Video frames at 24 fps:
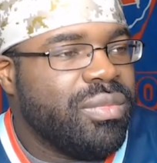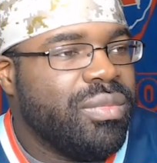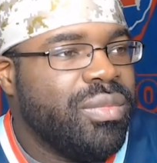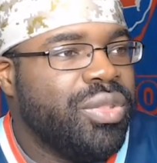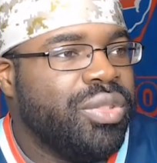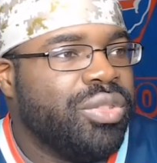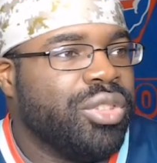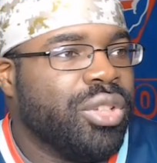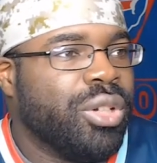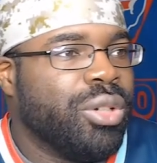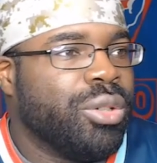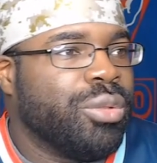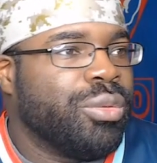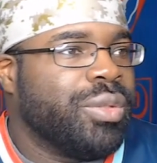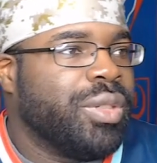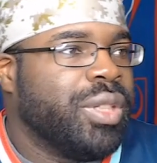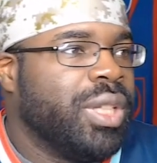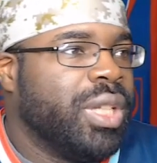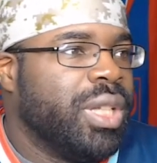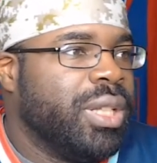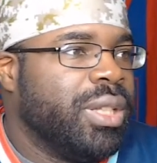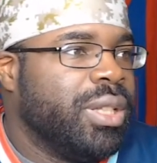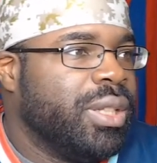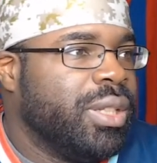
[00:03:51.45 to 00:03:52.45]
So,
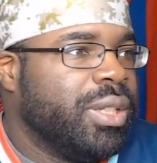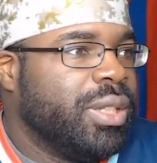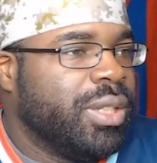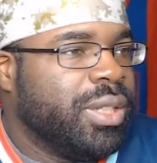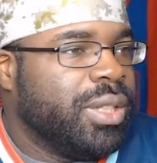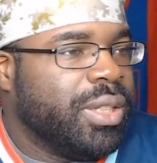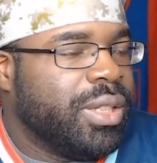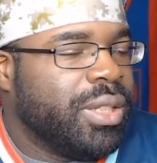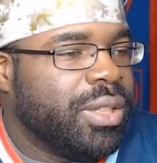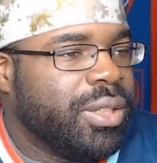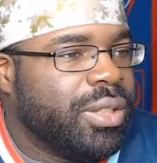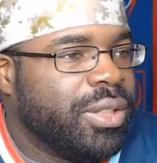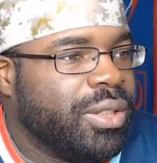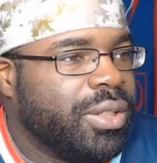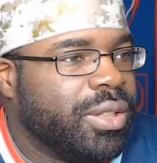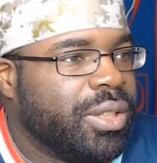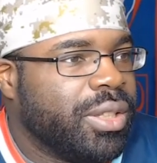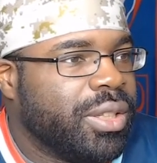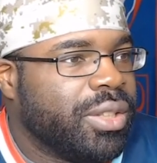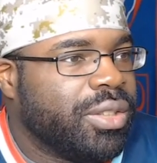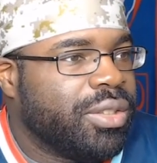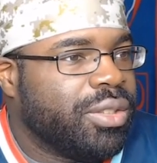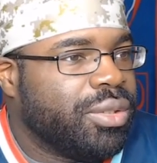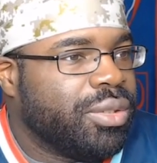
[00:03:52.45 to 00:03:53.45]

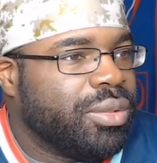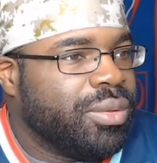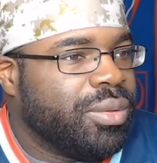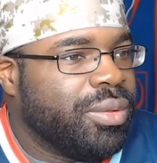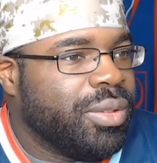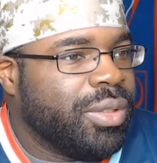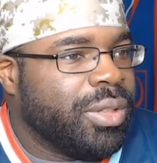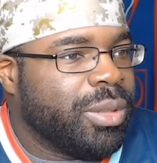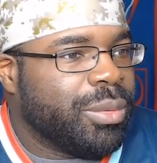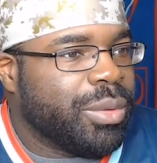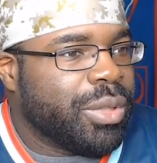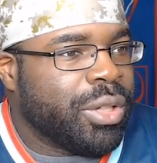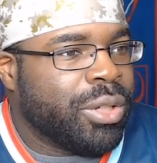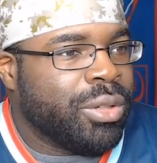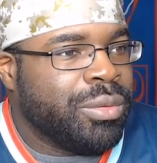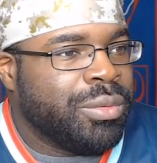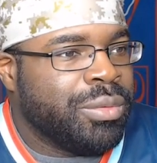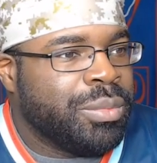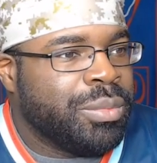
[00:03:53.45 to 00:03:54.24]
yes, here we go.